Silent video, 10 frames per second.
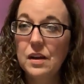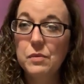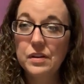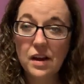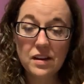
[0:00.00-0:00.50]

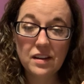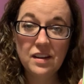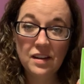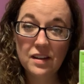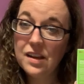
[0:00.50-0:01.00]
We got it
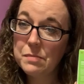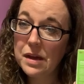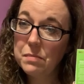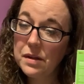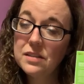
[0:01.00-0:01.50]
in a Glam
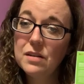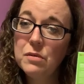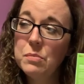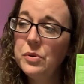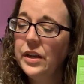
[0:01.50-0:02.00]
Bag Plus at
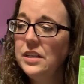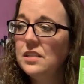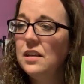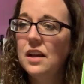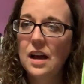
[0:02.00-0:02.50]
one point.
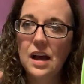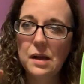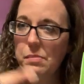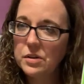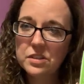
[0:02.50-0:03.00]

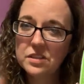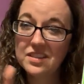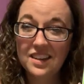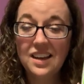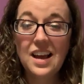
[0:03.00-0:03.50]
I purchased
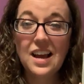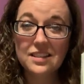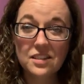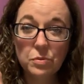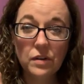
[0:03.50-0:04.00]
it
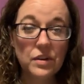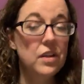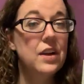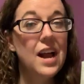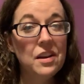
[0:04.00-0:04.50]
as a
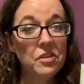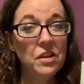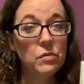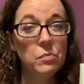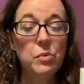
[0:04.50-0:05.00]
$12 add-on
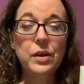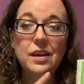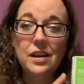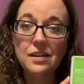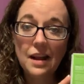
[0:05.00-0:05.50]
at one
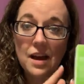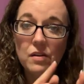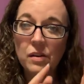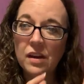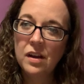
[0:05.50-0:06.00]
point. And
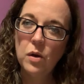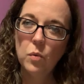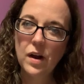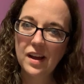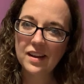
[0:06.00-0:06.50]
now,
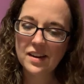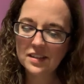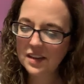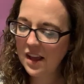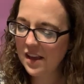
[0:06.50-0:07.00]
why I got it
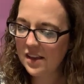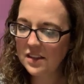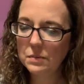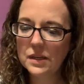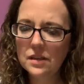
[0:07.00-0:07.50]
today
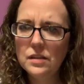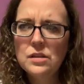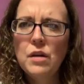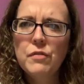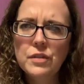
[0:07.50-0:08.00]
is because
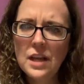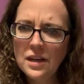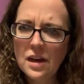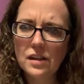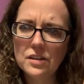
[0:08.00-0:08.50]
for
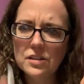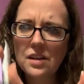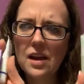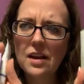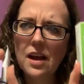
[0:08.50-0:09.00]
$10,
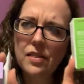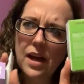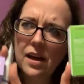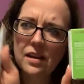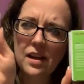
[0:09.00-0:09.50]
I got
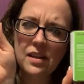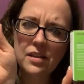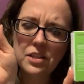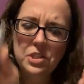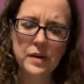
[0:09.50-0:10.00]
that and
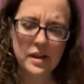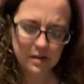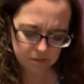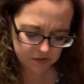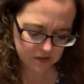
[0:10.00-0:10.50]
these two
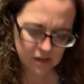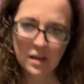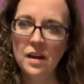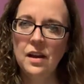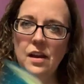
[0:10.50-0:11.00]
items
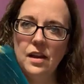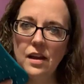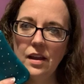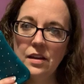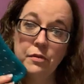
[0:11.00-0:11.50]

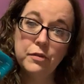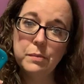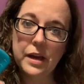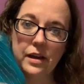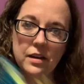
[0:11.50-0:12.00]
and a free
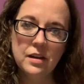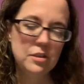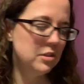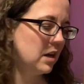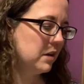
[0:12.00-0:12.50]
bag.
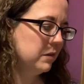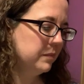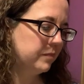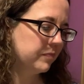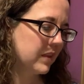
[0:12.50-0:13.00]
So
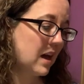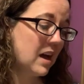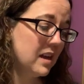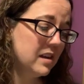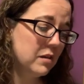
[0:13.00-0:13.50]

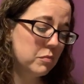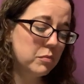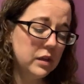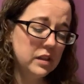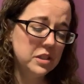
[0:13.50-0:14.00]
I
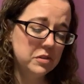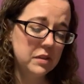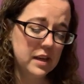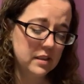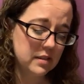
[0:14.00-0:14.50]
really do
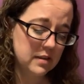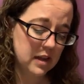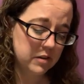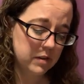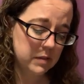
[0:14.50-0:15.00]
like this
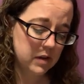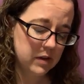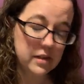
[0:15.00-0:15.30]
eye cream, though.